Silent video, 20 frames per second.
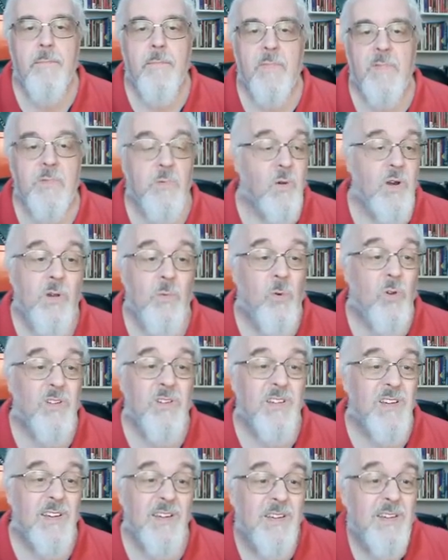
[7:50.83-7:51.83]
It's what he
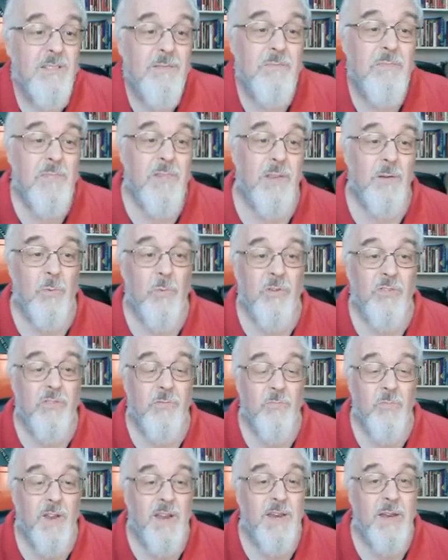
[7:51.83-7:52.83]
wanted.
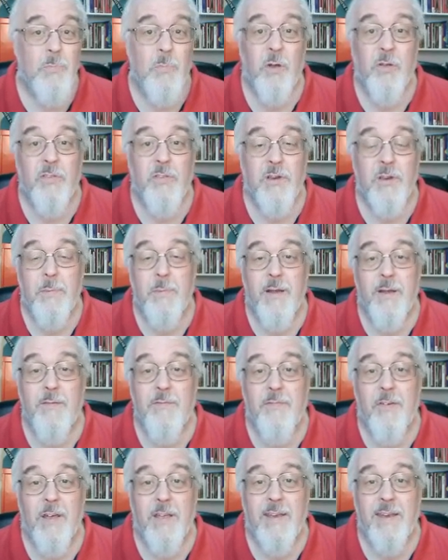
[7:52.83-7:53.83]
Wasn't really bothered about
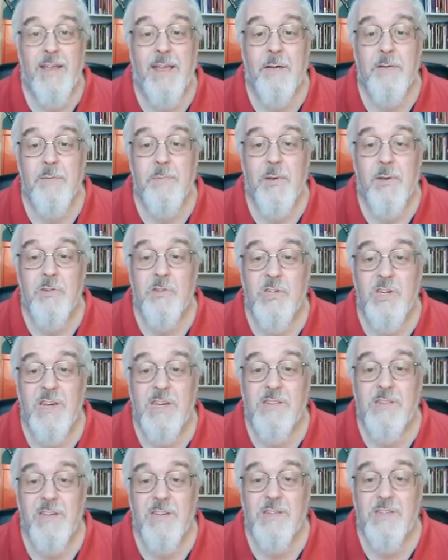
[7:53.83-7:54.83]
finding out about
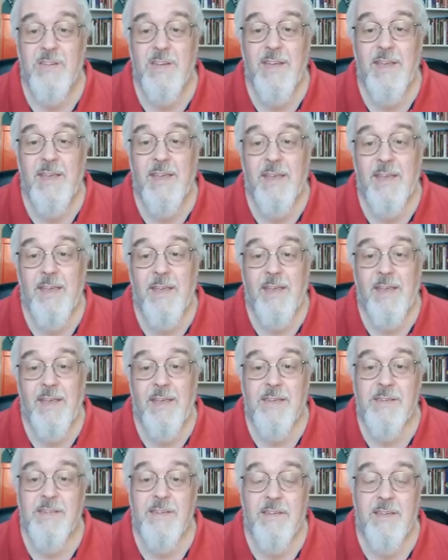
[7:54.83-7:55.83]
Jesus
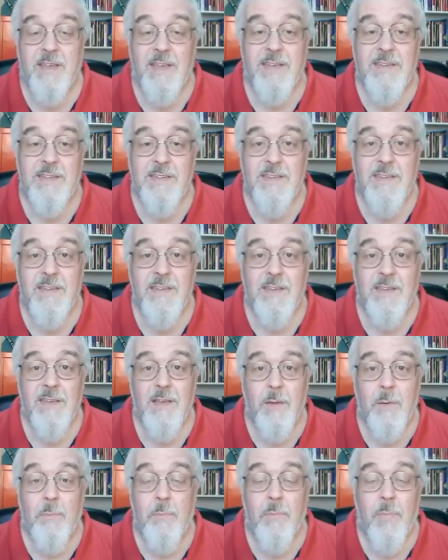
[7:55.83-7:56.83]
as as
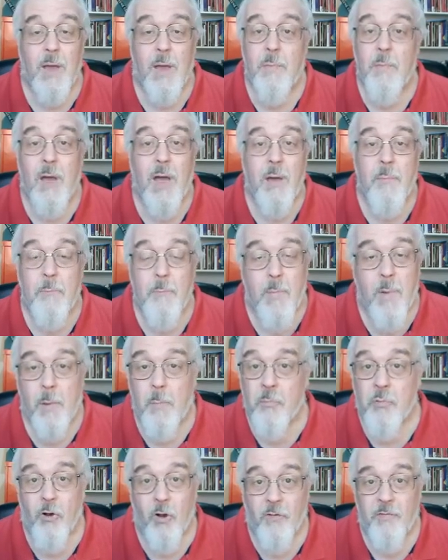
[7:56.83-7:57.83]
a, a, a
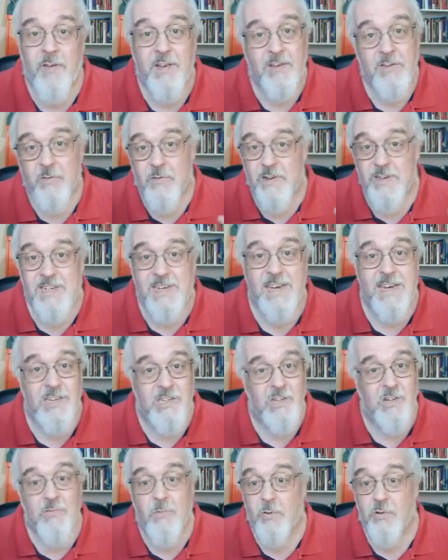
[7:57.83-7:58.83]
prophet or a
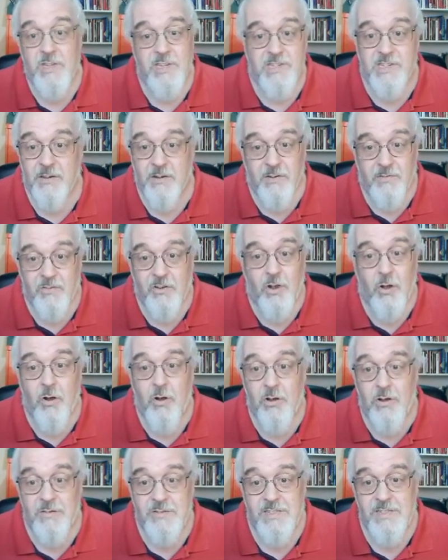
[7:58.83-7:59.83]
teacher or the Son of
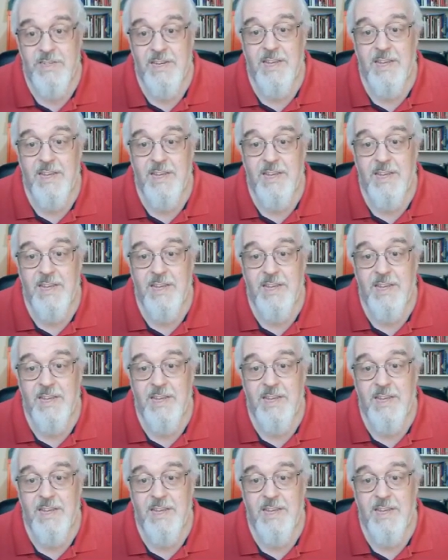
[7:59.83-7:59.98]
God.